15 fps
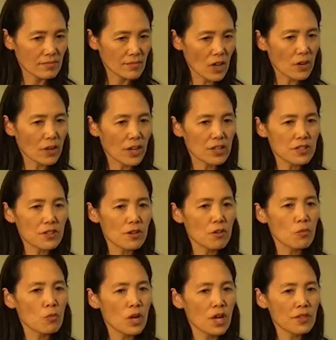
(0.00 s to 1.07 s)
Okay, so
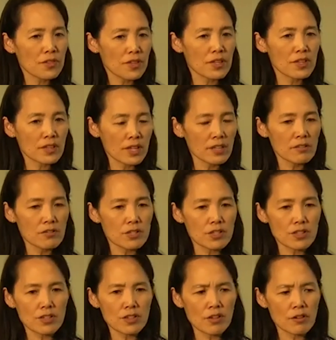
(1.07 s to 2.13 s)
one thing that you
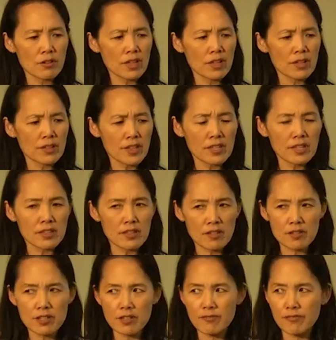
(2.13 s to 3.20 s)
should know, and I think that
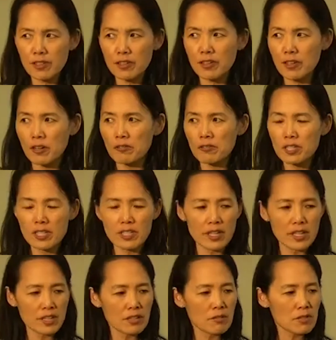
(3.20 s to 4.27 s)
there's a footnote
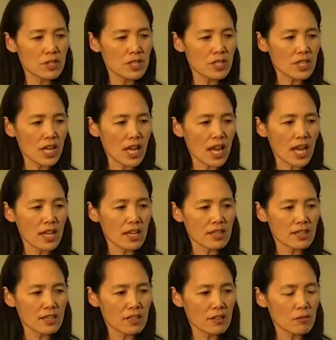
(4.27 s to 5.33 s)
that notes today
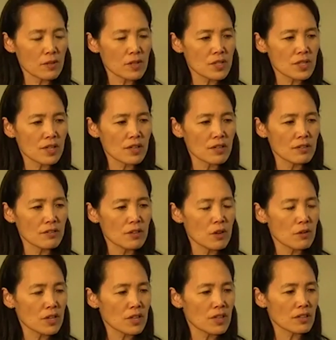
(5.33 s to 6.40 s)
that there was
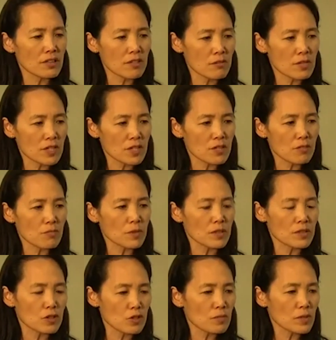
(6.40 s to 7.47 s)
a
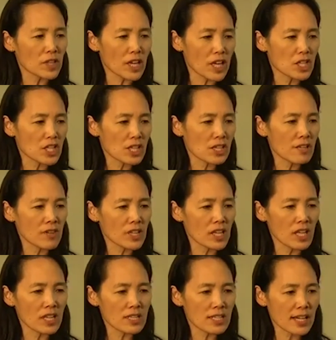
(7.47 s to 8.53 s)
duplication of a
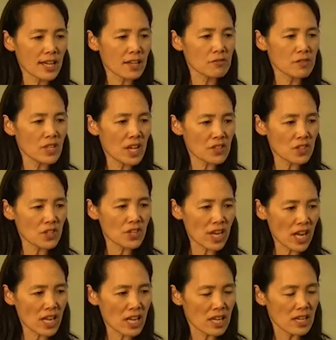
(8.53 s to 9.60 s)
case count
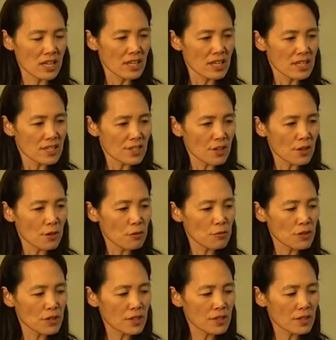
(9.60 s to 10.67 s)
yesterday. So
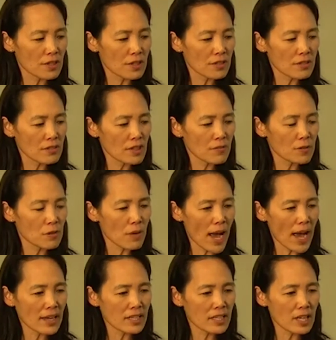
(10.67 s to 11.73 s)
if you
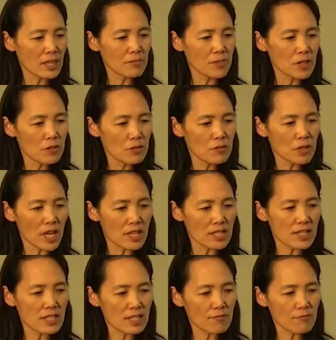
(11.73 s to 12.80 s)
added up the new
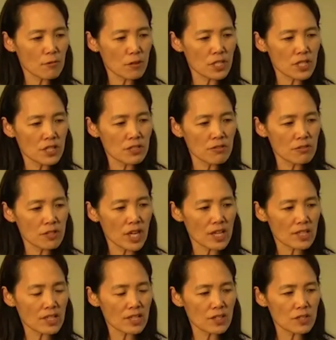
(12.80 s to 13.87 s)
cases, the 14 new
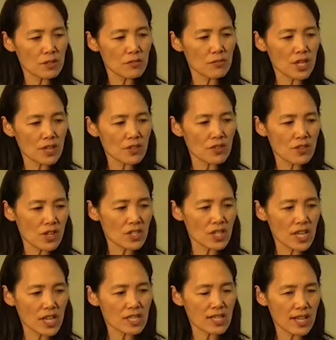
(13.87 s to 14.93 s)
cases to yesterday's
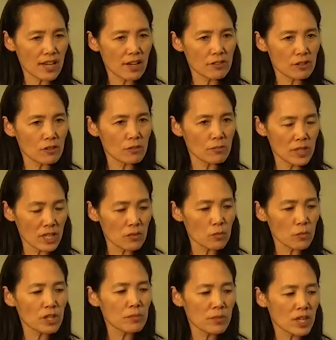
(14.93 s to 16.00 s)
case count, it
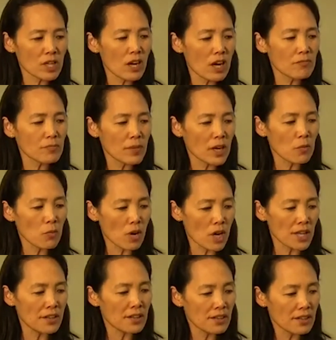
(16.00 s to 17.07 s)
will be off by
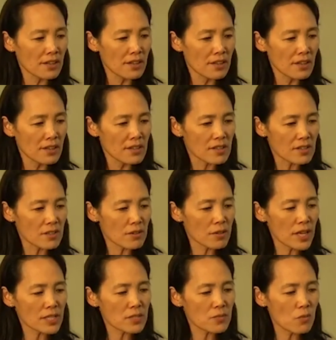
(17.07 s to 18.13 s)
one. So
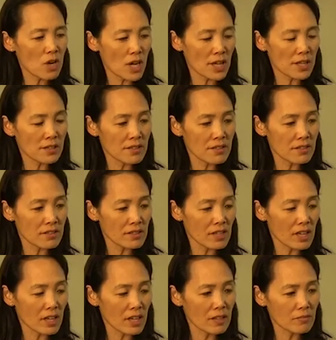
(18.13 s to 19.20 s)
that's one,
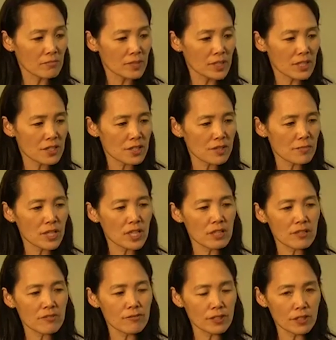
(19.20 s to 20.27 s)
but it should be in
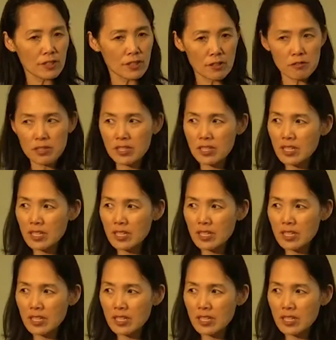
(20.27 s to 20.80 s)
the footnote.